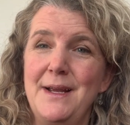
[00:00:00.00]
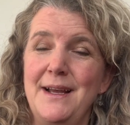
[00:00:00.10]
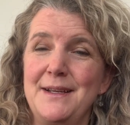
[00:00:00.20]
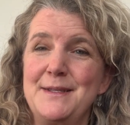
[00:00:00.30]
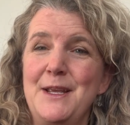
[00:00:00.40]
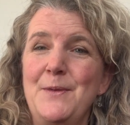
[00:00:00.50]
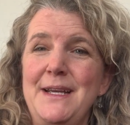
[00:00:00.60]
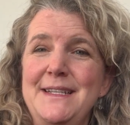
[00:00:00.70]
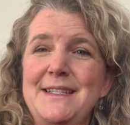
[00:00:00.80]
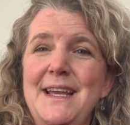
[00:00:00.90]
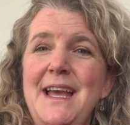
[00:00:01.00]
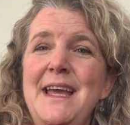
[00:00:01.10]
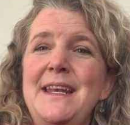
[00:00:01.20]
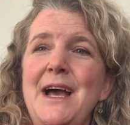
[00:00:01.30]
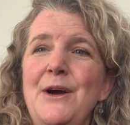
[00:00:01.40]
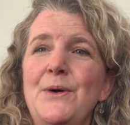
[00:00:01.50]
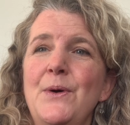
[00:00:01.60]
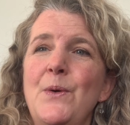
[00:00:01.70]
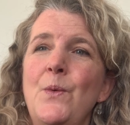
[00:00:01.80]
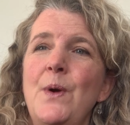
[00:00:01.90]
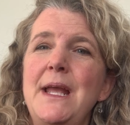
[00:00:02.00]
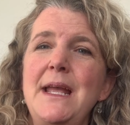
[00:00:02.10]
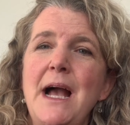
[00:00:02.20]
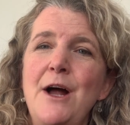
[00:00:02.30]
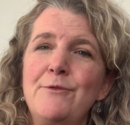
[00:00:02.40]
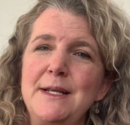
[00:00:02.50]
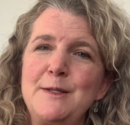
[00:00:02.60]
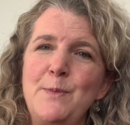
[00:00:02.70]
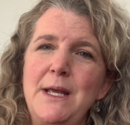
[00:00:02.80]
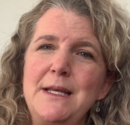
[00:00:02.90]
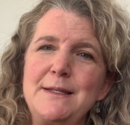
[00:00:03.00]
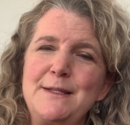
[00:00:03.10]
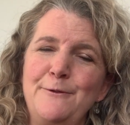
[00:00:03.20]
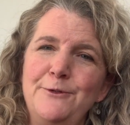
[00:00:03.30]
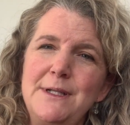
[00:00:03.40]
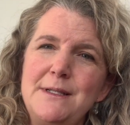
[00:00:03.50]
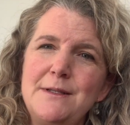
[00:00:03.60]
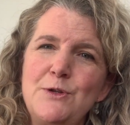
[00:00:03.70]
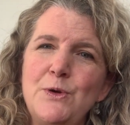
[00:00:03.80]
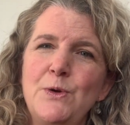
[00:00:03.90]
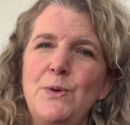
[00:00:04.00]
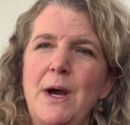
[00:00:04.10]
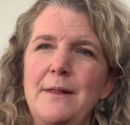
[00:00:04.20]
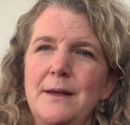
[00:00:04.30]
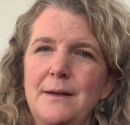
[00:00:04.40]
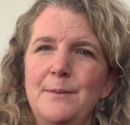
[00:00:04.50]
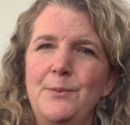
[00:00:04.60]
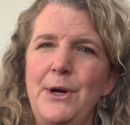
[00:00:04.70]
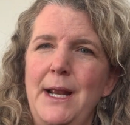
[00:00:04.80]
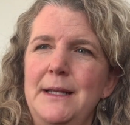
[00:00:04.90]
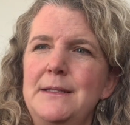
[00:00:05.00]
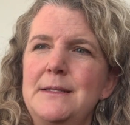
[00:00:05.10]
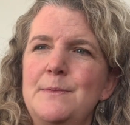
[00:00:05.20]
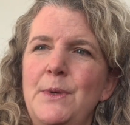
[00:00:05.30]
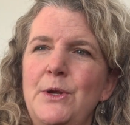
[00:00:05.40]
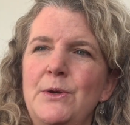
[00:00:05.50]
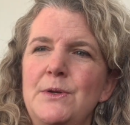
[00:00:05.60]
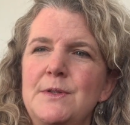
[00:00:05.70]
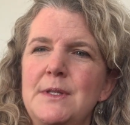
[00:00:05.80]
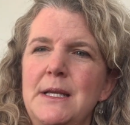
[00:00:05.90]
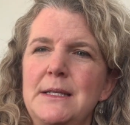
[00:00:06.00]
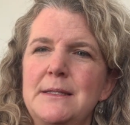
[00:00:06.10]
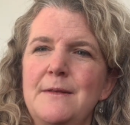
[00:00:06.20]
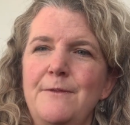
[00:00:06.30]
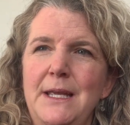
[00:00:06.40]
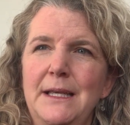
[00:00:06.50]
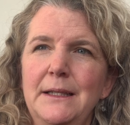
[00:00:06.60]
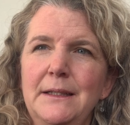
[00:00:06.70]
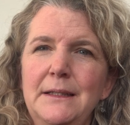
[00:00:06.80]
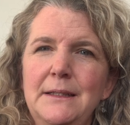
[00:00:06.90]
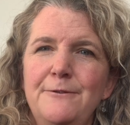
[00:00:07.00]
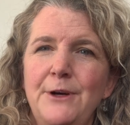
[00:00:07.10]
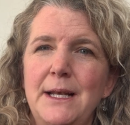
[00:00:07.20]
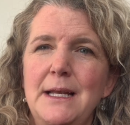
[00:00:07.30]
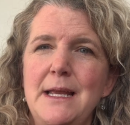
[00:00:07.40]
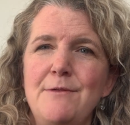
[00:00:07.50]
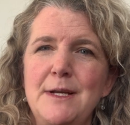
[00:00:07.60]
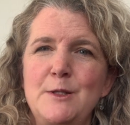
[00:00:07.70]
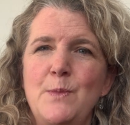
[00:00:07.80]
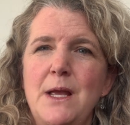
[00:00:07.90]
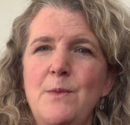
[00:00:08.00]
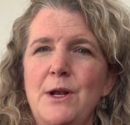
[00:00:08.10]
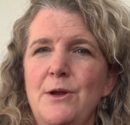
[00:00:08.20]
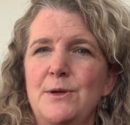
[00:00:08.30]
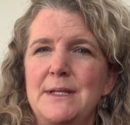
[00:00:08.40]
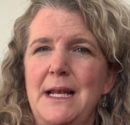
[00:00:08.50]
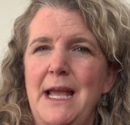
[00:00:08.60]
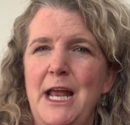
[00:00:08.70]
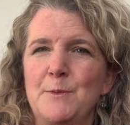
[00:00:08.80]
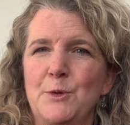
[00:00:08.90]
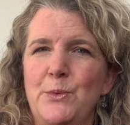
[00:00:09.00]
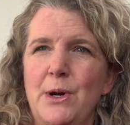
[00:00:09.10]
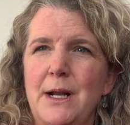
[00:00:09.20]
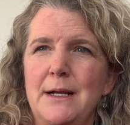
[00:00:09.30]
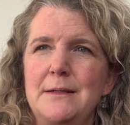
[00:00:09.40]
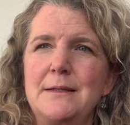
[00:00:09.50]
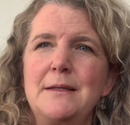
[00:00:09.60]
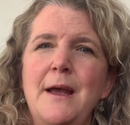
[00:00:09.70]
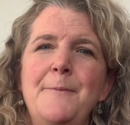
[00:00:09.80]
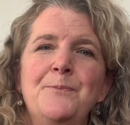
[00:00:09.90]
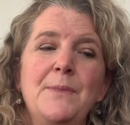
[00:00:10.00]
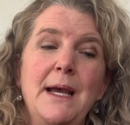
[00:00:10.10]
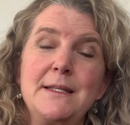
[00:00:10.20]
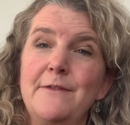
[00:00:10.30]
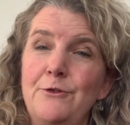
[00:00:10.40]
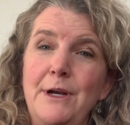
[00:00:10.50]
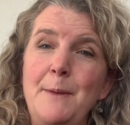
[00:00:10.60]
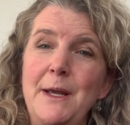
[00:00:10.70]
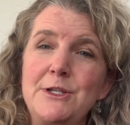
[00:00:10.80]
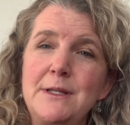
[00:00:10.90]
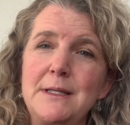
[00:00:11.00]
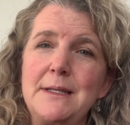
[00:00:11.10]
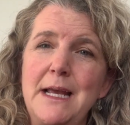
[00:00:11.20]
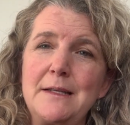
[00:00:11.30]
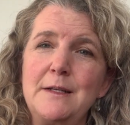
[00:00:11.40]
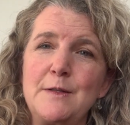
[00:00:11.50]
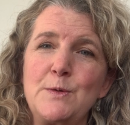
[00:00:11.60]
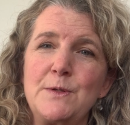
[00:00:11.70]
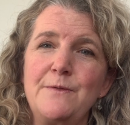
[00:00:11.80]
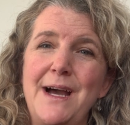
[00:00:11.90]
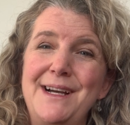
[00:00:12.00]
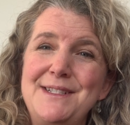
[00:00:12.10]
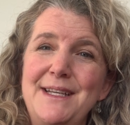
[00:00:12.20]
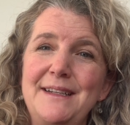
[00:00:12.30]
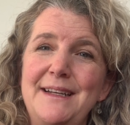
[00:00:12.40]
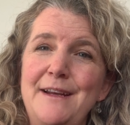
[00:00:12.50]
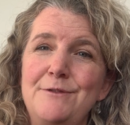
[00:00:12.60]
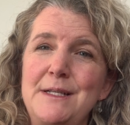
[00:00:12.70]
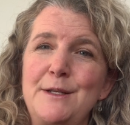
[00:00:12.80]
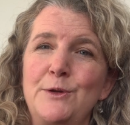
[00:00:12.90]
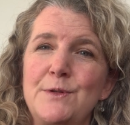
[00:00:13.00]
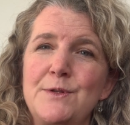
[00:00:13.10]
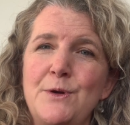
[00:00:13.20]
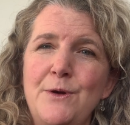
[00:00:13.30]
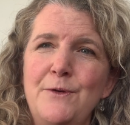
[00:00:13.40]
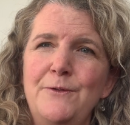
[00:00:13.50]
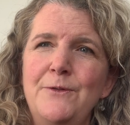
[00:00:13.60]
seaweed. Now, our recipe is different to other brands because it's a vegan friendly recipe. We don't use any animal products. As I've already mentioned, there's an excellent source of iodine in every single serve.